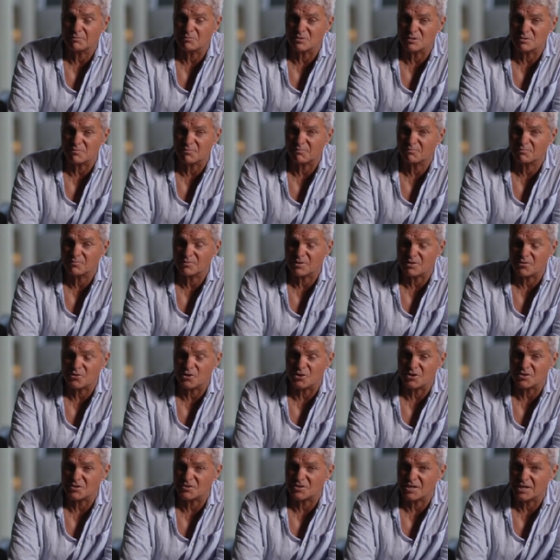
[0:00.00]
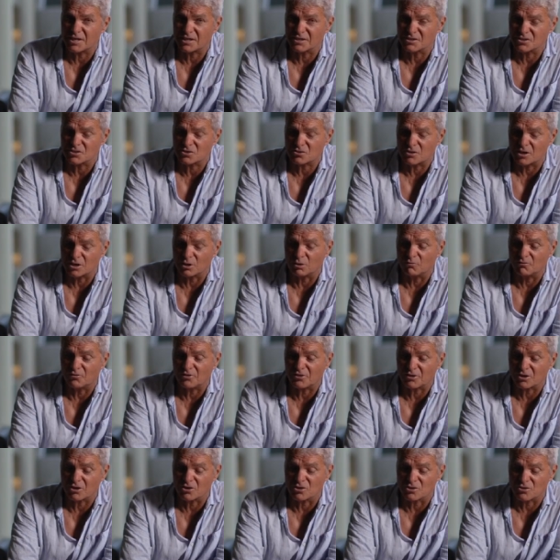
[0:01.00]
it was a 30-second struggle for
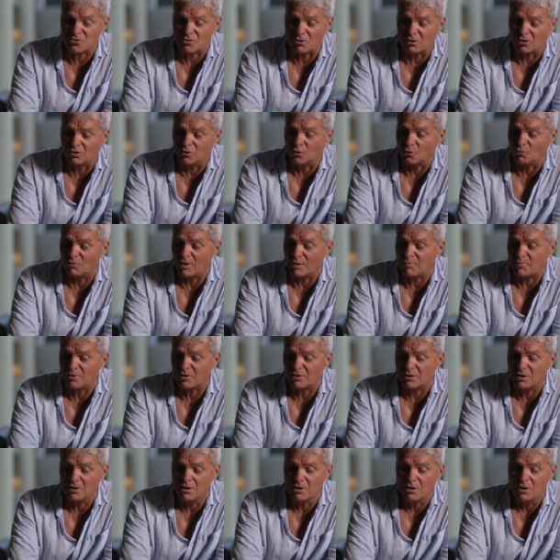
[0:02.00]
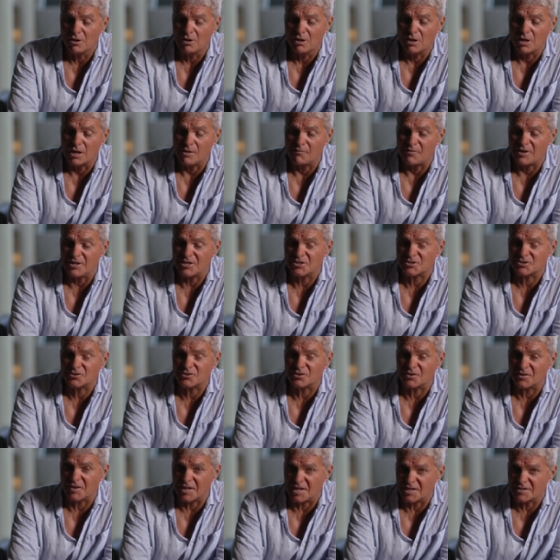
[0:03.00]
the control of the weapon. Eventually,
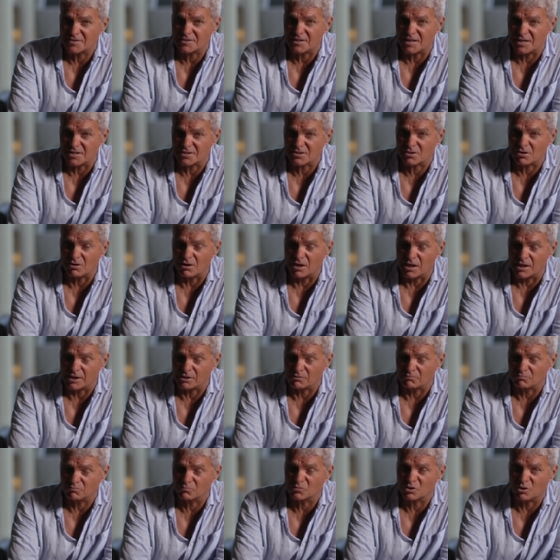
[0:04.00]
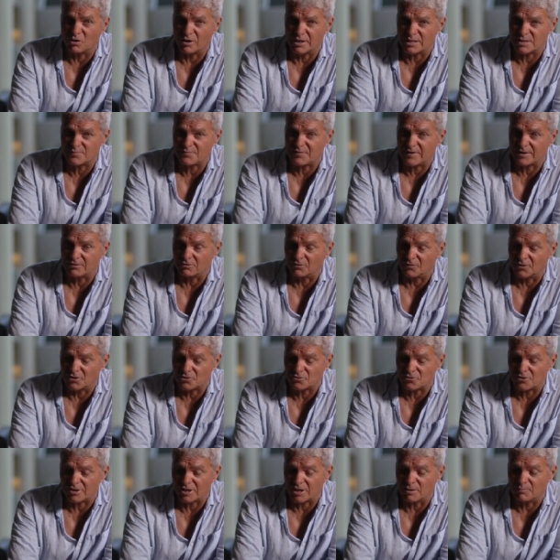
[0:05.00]
the SAS guy got his finger on the
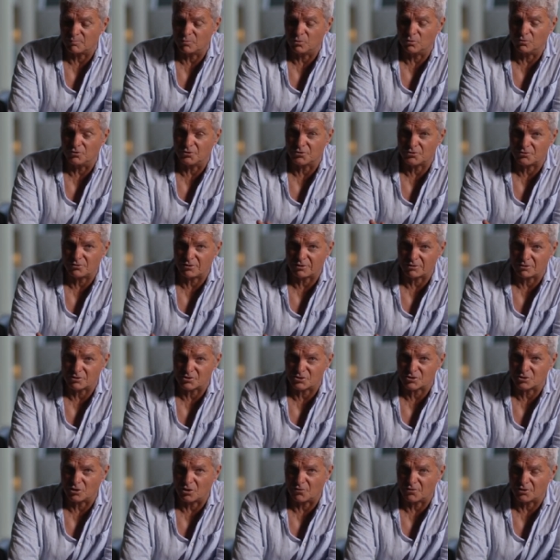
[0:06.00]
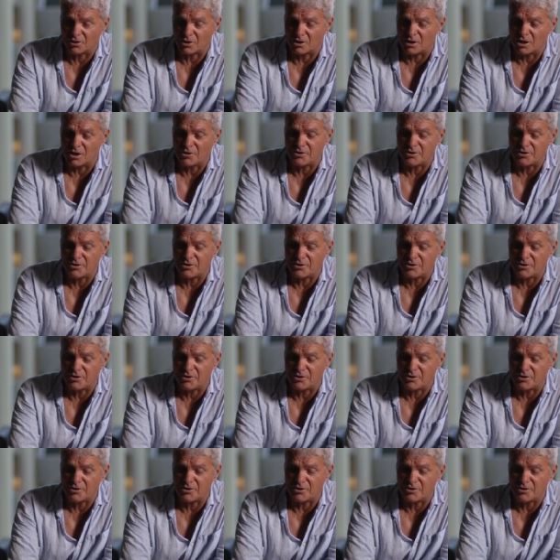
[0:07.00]
trigger, pulled the trigger and shot the guy